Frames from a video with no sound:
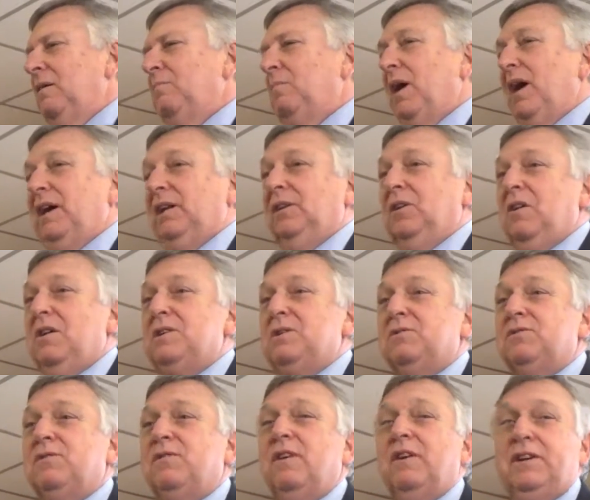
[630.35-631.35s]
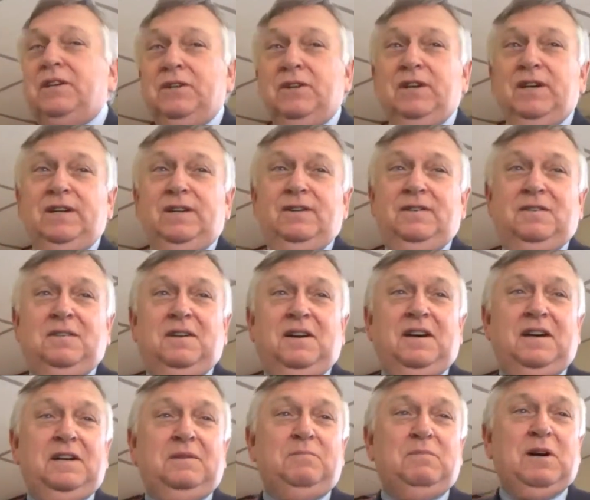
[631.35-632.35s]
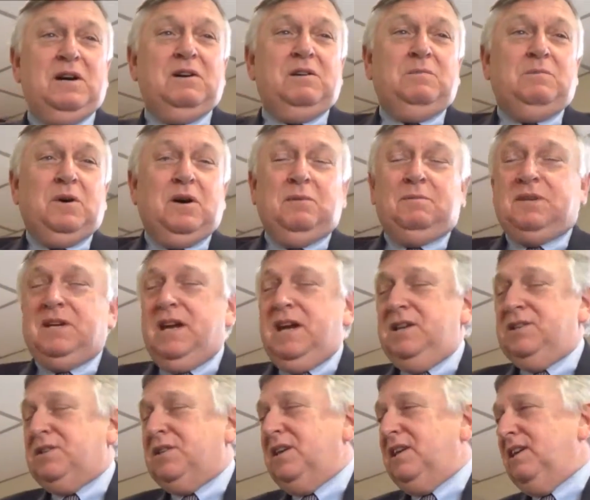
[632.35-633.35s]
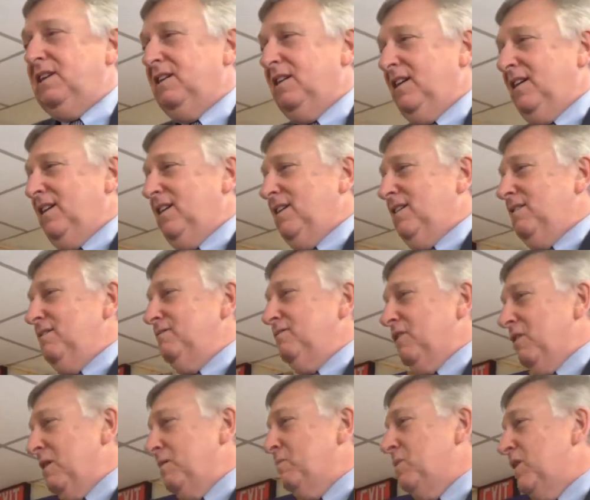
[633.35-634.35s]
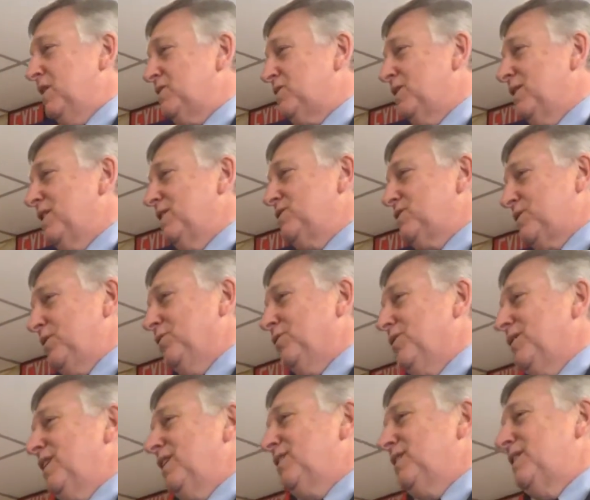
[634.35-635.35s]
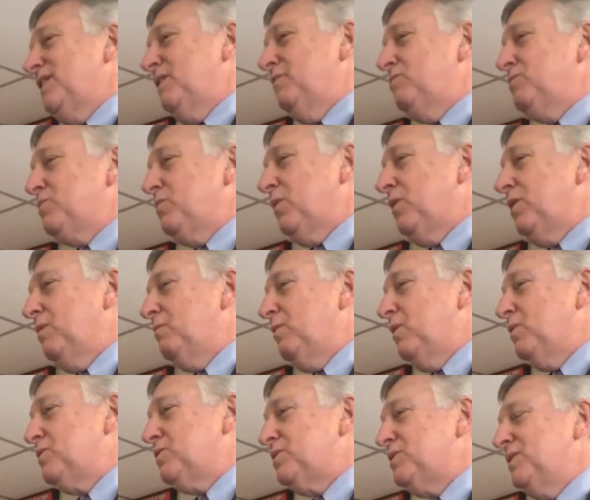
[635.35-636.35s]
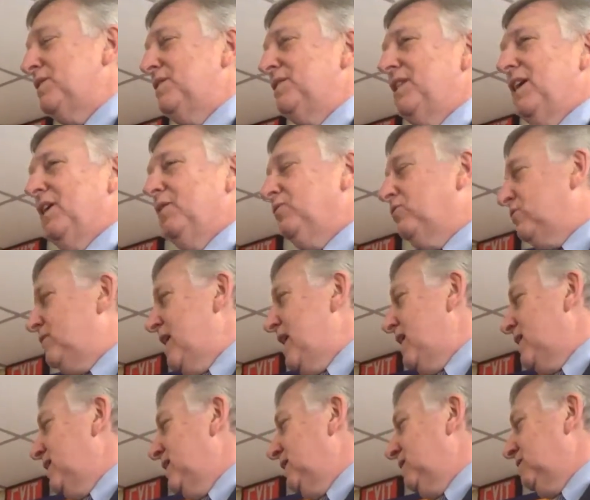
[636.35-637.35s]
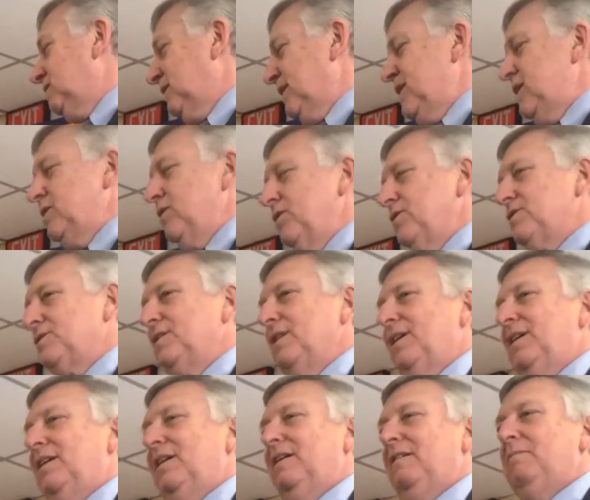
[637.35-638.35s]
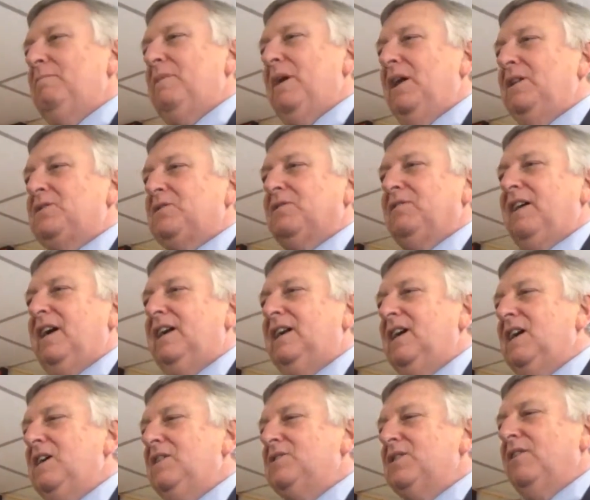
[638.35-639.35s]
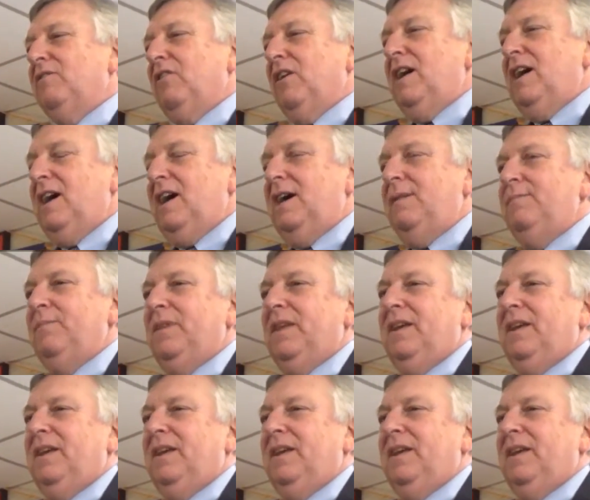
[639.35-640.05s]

By and large, it was very good. I admired Bob Casey very much, and I still think that he was one of the most outstanding leaders Pennsylvania has ever had.